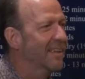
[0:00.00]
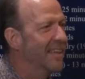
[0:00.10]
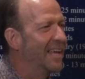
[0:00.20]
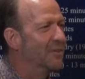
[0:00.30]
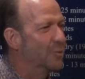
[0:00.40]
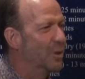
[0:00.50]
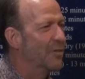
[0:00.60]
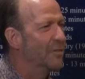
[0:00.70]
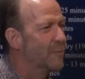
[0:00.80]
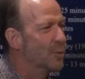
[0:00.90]
as one
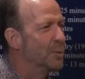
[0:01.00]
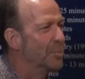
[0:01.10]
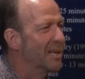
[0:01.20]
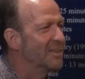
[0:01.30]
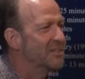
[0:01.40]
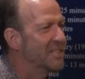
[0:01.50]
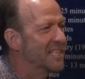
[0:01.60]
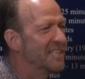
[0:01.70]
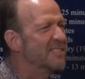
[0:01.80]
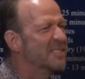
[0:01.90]
of the former players
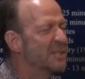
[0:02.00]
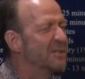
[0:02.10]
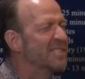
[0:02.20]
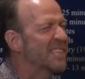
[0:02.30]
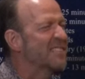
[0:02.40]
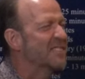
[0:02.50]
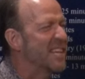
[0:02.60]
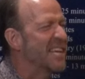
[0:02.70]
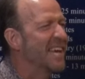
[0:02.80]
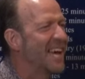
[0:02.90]
said, it's still Texas
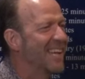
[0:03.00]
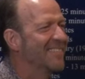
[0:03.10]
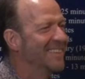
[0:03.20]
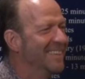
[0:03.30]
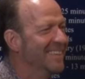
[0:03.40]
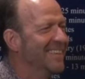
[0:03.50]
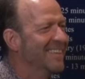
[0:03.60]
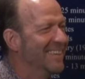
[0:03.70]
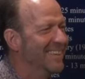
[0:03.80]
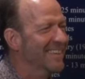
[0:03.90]
A&I.
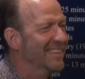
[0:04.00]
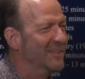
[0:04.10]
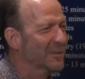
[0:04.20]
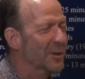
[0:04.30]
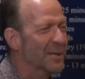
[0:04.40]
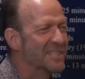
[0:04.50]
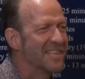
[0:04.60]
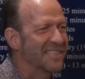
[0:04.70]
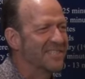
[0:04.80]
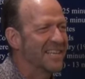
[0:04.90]
you'll know it as
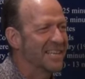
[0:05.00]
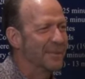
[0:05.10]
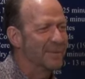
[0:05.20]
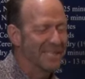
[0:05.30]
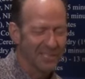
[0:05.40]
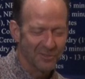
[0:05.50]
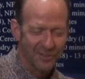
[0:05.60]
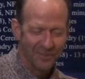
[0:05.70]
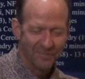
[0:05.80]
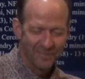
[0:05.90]
Texas A&M
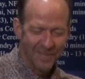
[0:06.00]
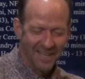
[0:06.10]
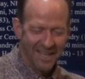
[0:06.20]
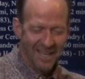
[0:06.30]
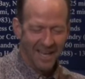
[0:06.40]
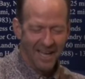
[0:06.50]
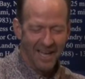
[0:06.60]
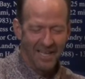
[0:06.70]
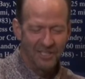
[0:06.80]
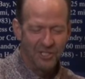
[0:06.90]
Kingsville.
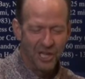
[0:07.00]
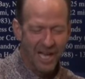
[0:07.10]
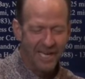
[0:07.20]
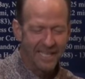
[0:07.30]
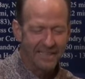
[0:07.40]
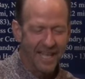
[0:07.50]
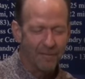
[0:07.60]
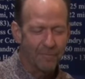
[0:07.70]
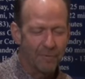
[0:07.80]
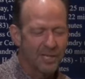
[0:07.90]
Johnny,
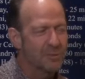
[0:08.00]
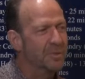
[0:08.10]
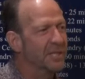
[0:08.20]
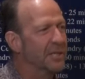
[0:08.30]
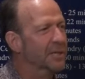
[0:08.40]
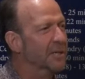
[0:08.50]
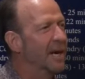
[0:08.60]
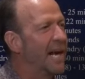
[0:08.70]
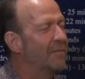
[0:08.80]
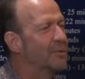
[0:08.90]
that freshman year
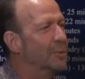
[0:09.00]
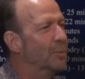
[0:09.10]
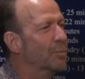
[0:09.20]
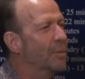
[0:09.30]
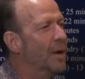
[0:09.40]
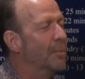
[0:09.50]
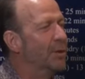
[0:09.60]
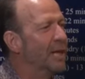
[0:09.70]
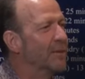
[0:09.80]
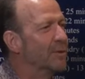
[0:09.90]
after
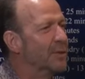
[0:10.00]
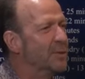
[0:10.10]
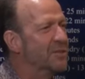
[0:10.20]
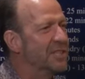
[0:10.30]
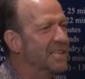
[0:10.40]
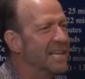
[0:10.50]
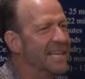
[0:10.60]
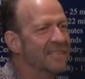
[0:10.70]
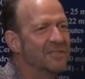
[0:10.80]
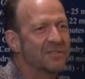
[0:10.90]
playing for Houston
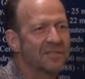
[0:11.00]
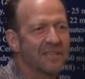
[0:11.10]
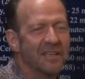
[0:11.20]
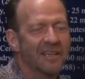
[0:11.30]
Yates,